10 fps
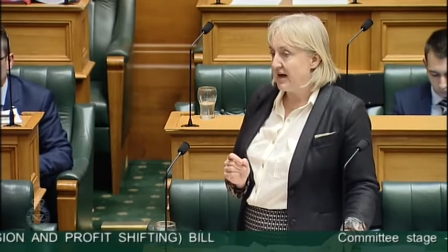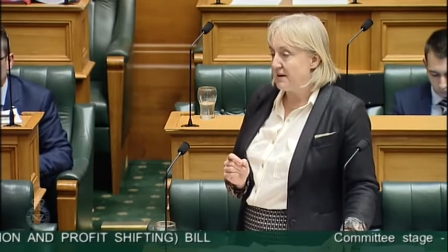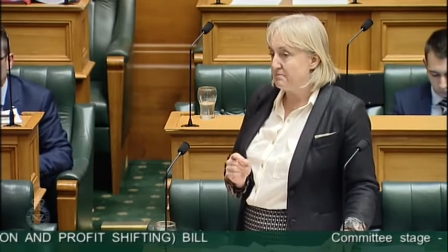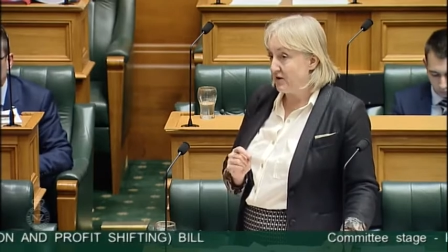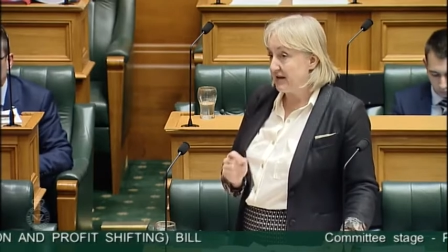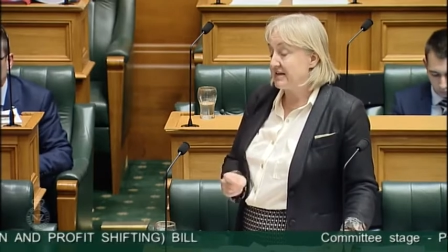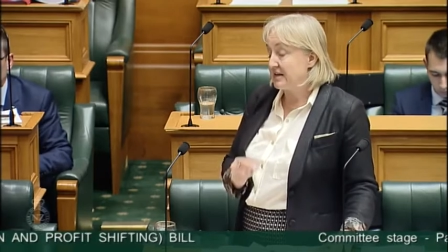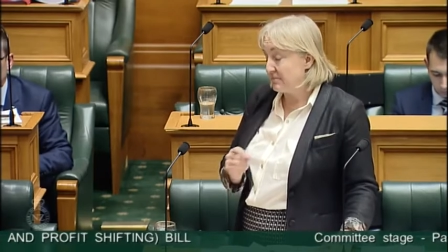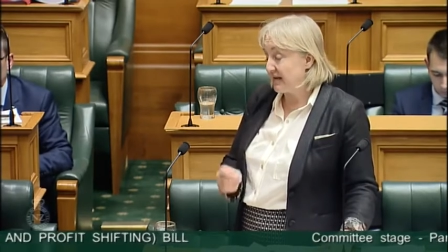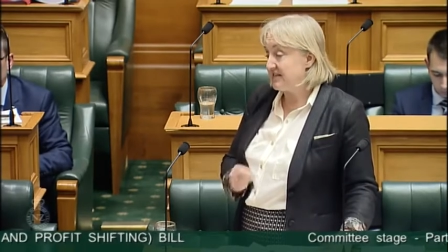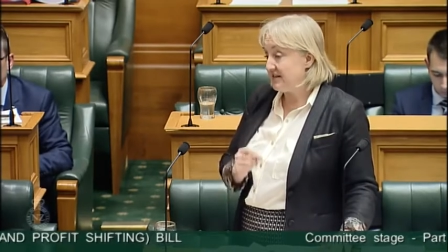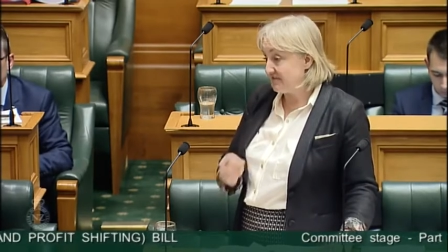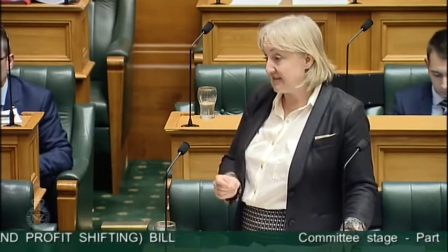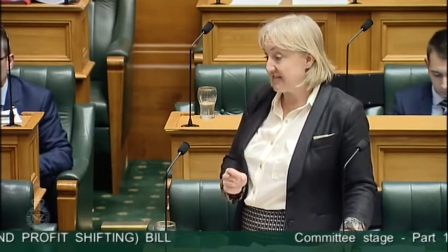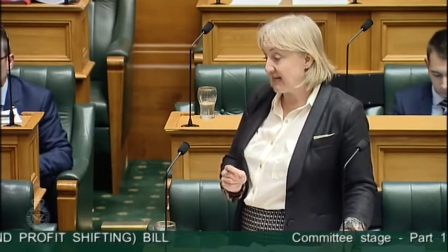uh, bring and complete an
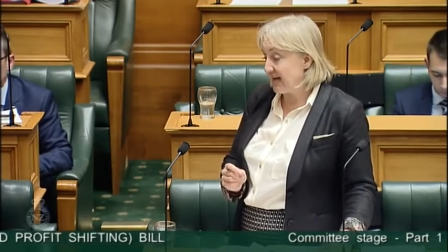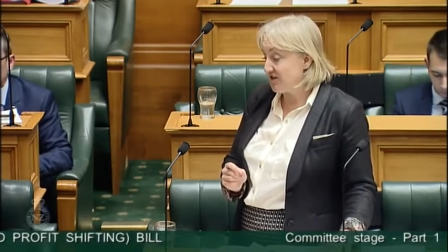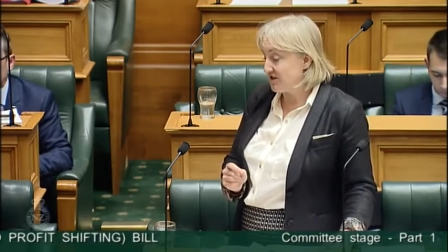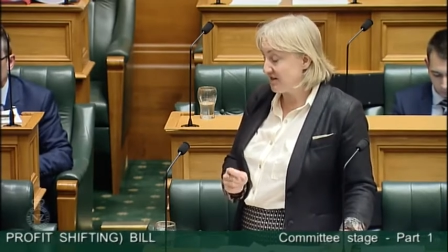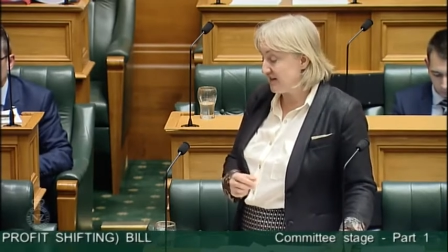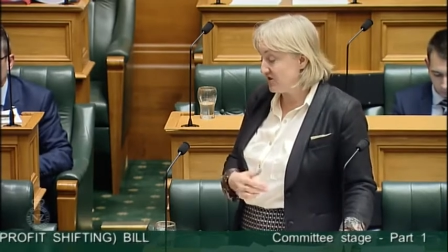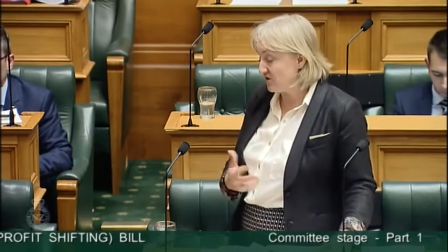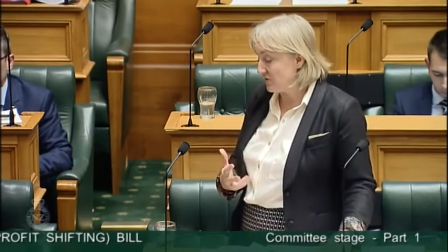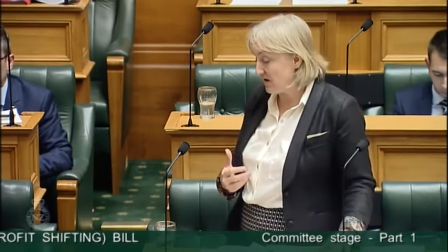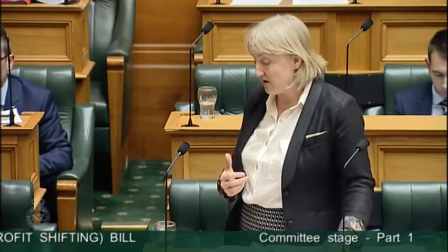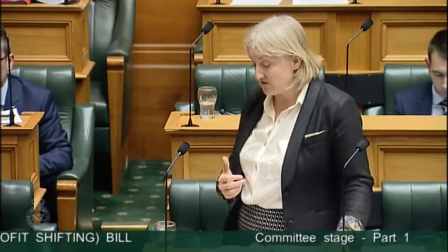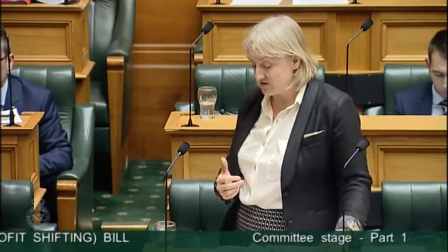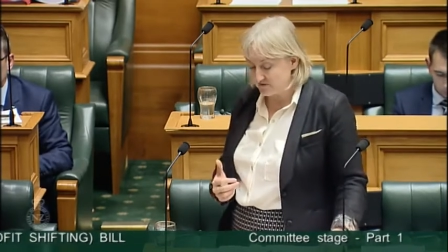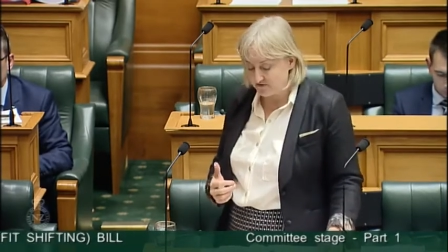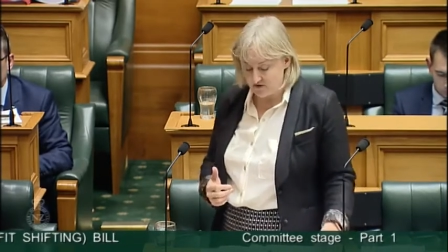investigation and issue a
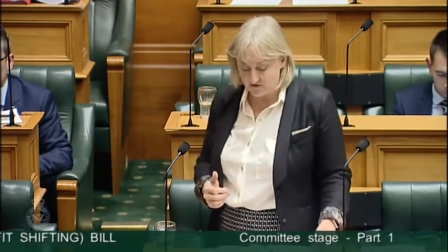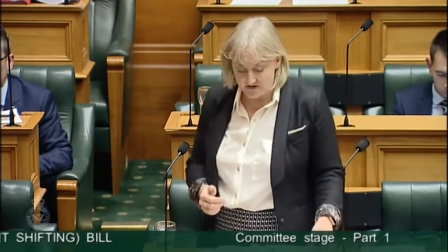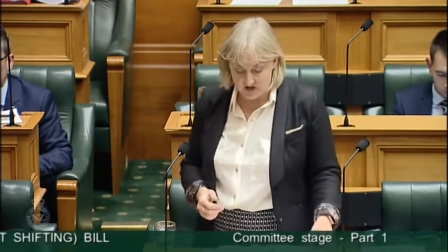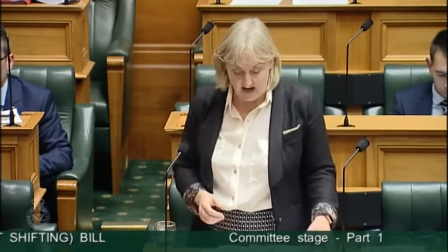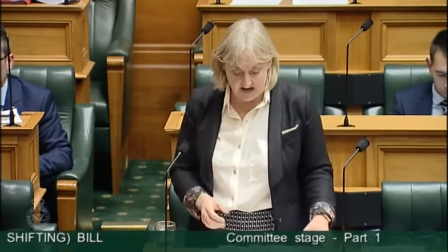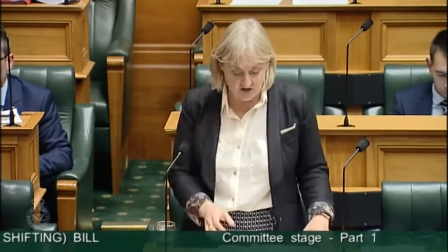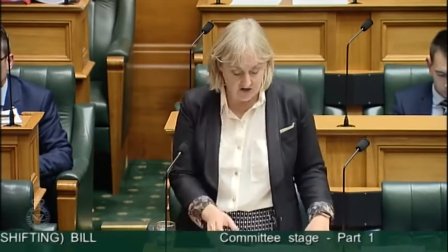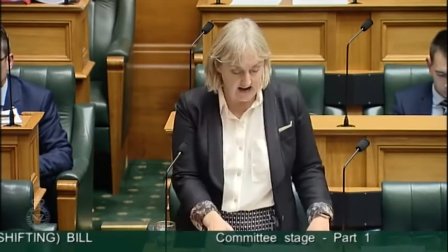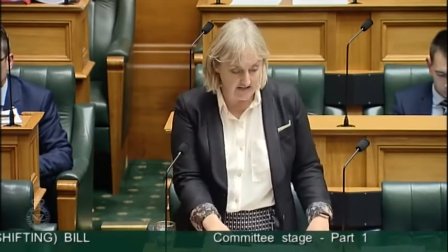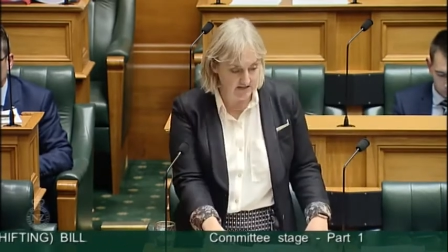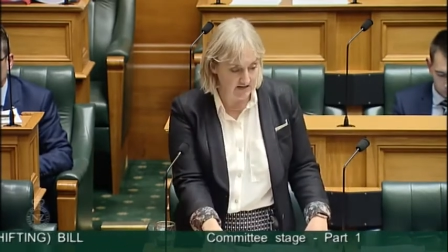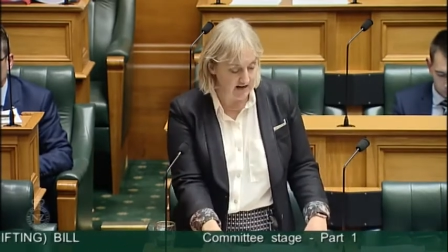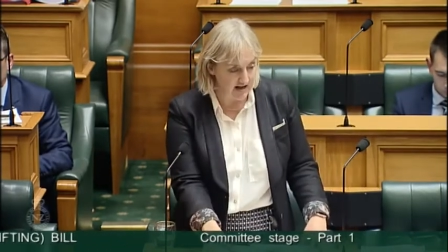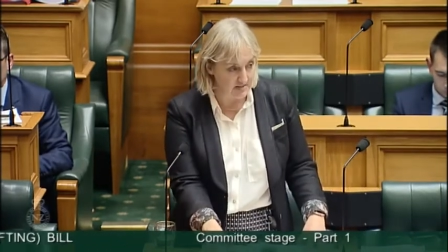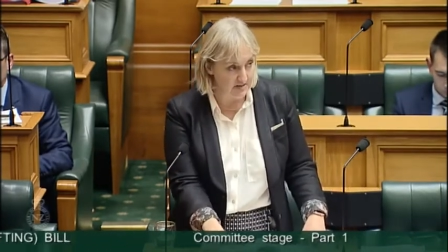notice of, of a change tax
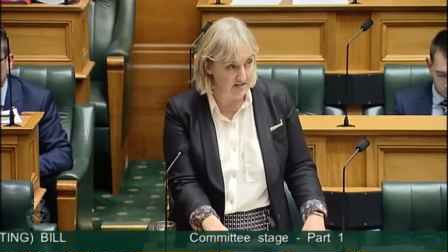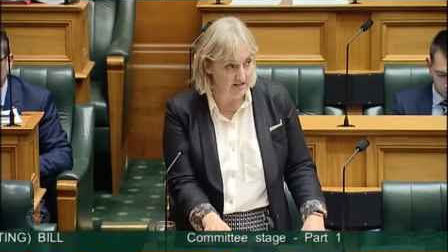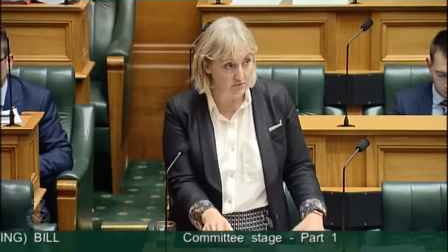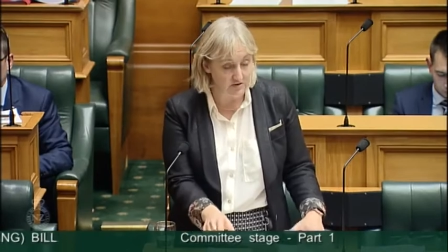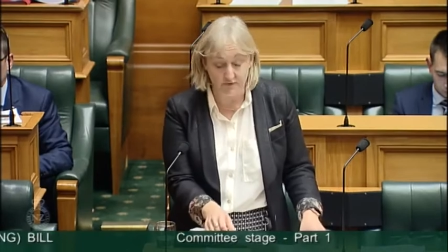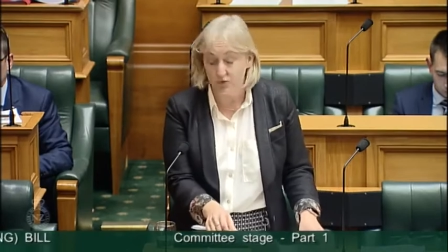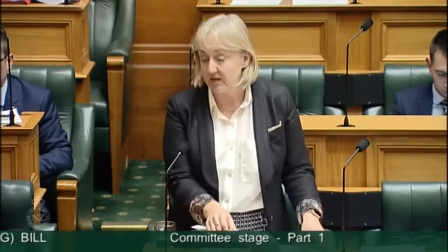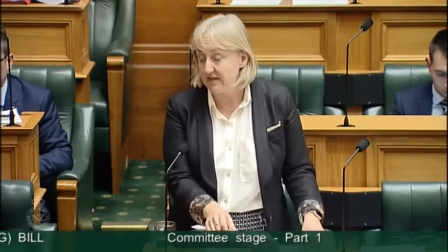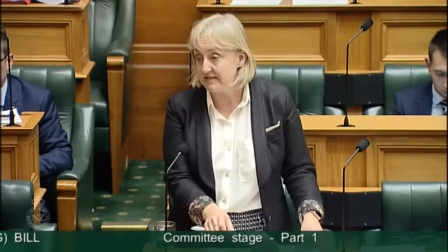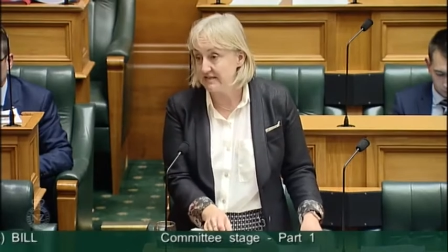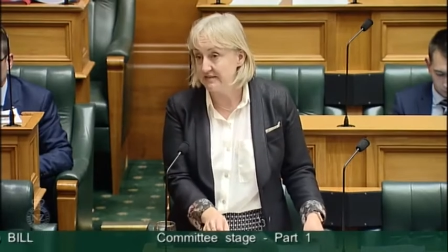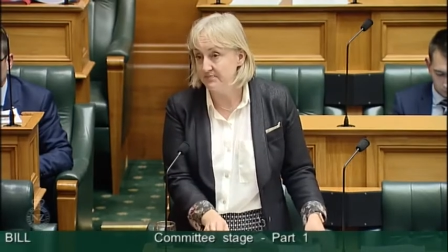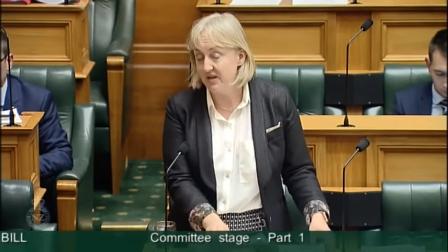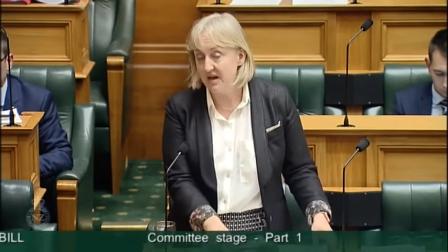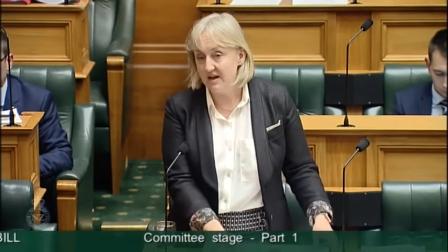liability was four years.